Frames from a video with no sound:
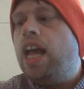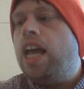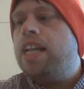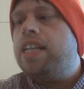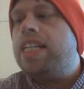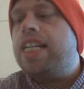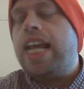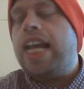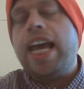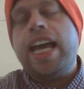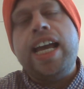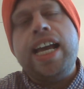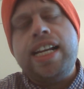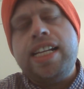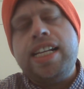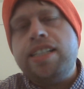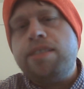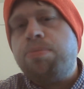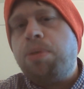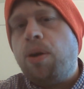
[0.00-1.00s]
Today it
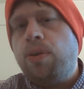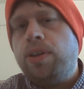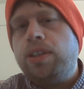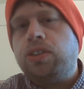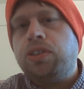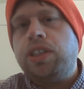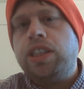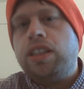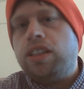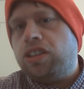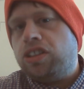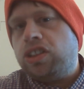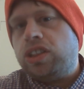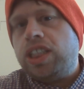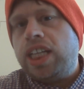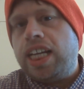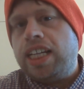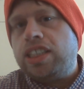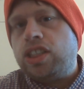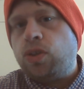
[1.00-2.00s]
is Poetry
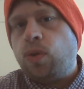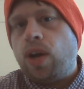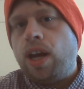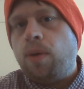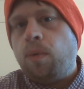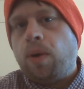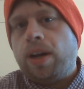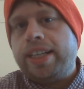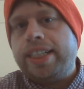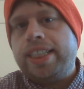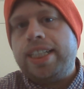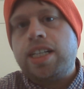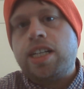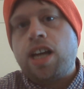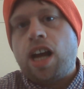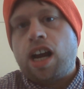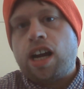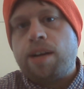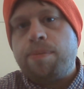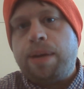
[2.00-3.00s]
Thursday, so I wanted to
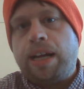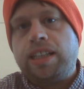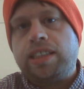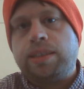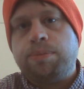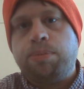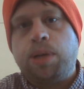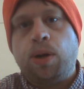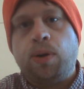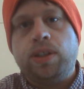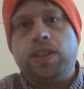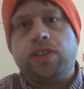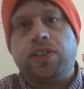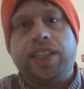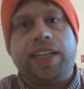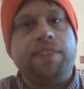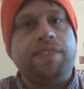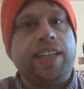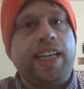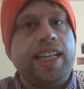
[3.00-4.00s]
talk about some
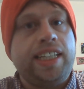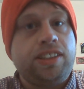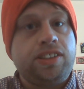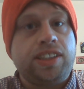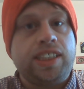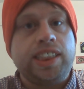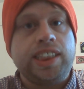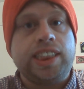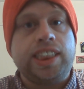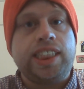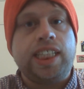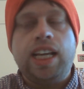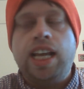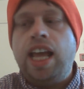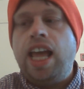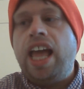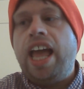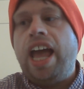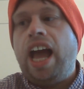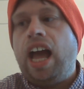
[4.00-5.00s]
poetry of interest,
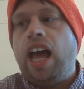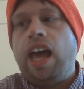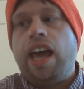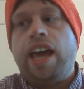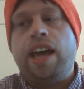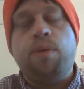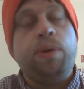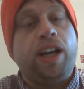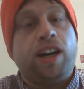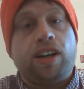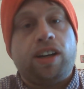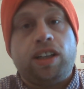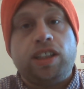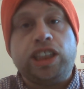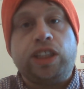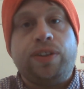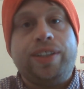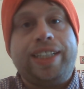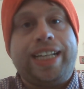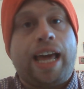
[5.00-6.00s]
uh, and we are
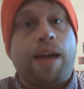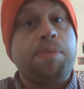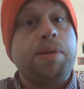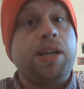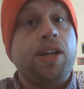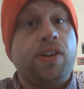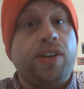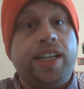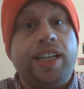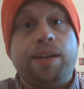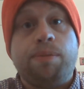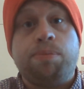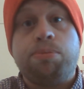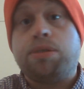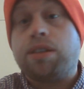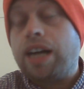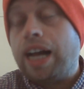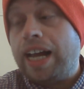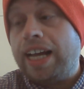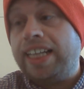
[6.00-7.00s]
also in that period of
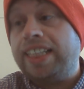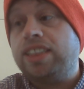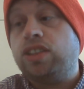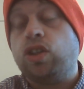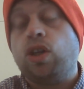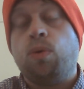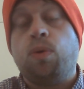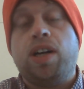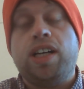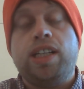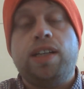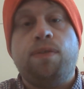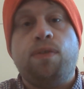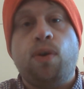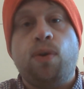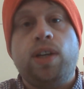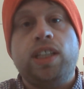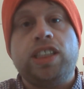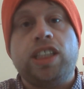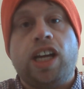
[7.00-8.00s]
pride, so I wanted to
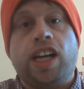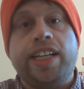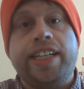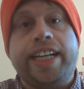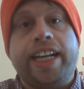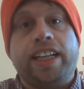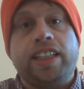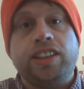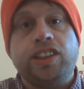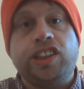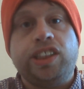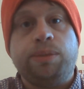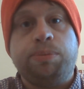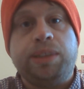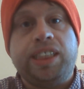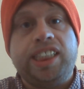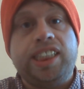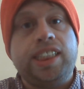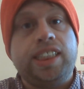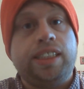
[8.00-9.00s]
focus on an
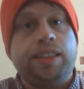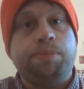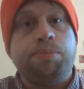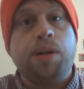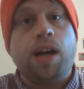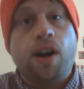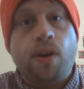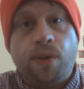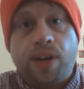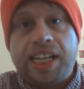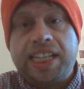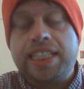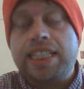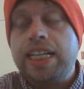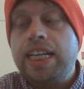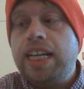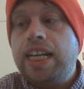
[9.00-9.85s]
LGBT poet.